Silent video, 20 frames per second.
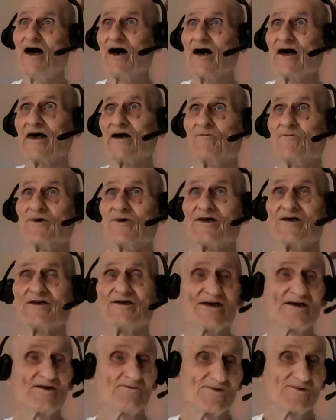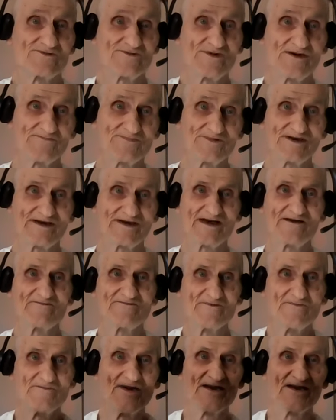And what he did was simply give
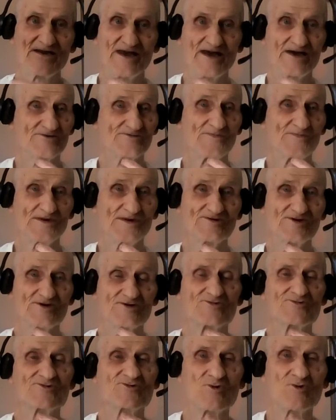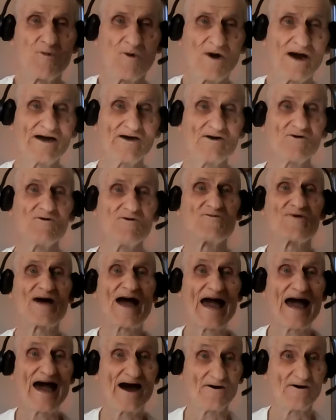them as much as 12
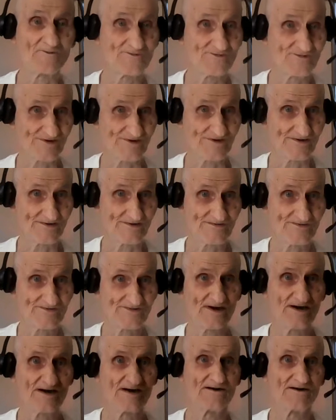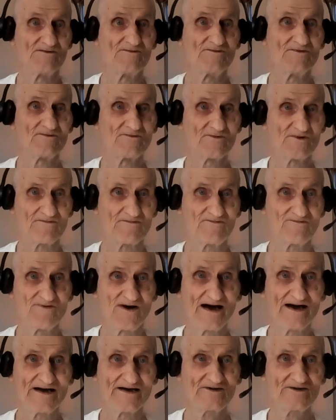ounces of
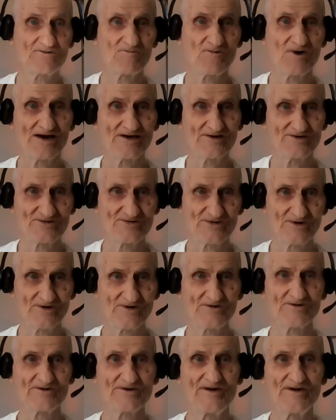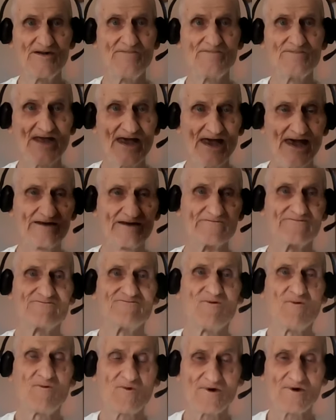refined white sugar and
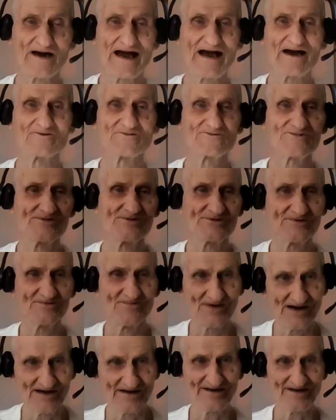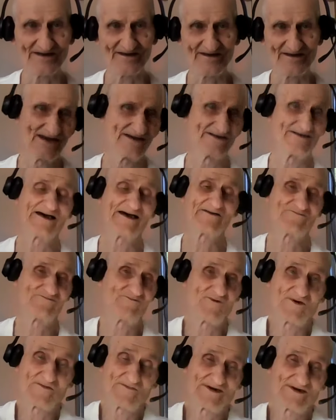4 ounces of honey. And that
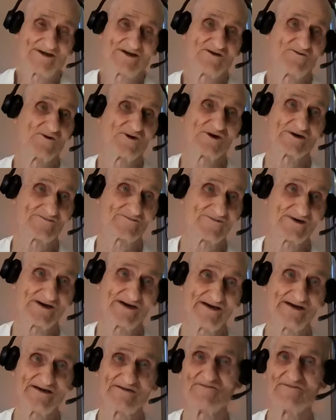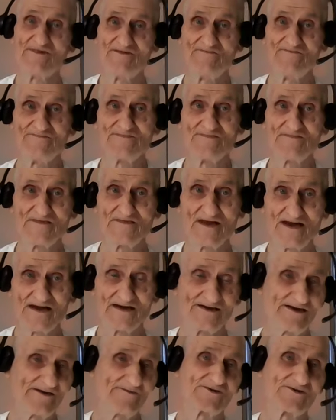formula worked for him.
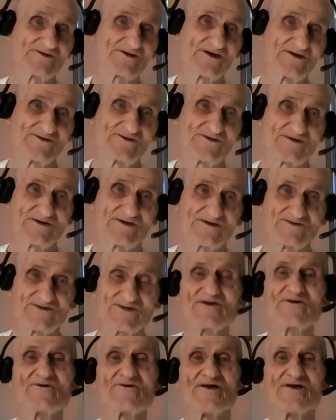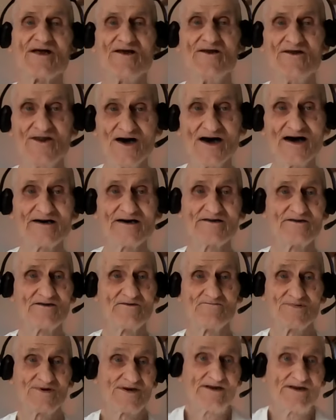And he was considered a nut,
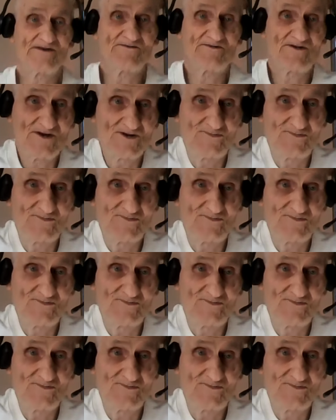but his